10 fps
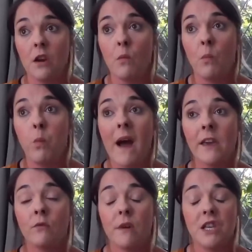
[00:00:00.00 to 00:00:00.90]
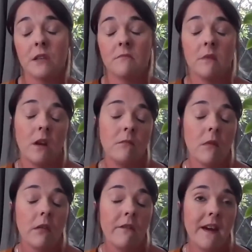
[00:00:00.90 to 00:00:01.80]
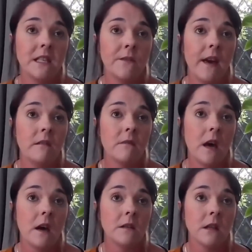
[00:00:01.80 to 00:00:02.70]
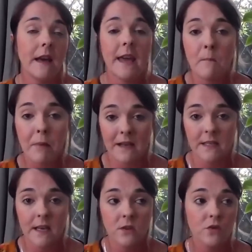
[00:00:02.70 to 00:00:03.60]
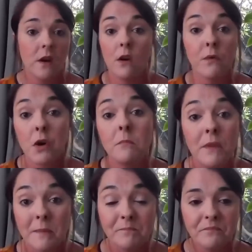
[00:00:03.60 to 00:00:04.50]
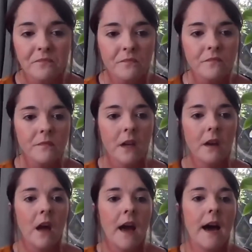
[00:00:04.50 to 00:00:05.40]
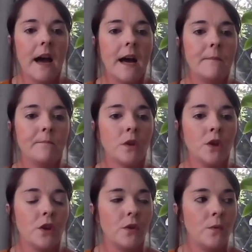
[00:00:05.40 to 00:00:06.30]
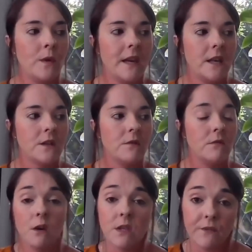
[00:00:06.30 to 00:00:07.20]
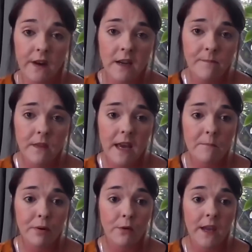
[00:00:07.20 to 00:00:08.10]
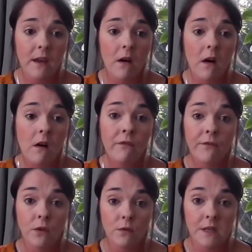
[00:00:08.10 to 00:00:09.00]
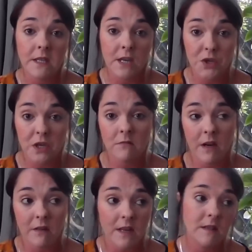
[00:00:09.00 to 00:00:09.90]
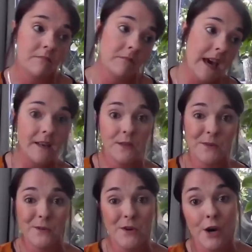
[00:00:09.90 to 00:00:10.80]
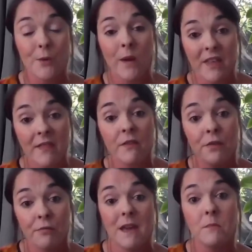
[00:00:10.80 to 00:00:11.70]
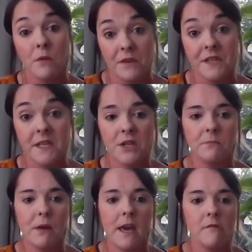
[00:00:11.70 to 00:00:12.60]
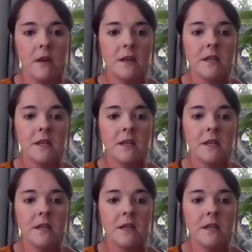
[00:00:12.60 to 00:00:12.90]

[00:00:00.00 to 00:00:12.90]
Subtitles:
where you reach, on the face of it, slight impasses, try and overcome them. You need to notify the employee of your decision, whether it's yes or no, within the 3-month decision period.